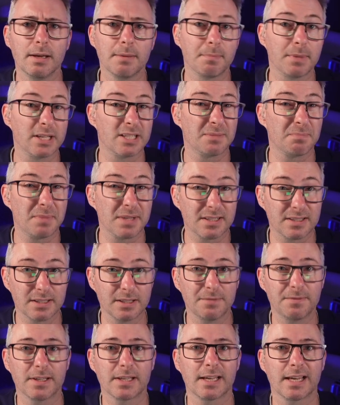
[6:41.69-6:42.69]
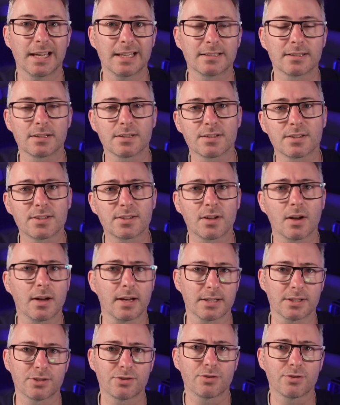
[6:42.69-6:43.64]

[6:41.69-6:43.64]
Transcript: Be specific and concise.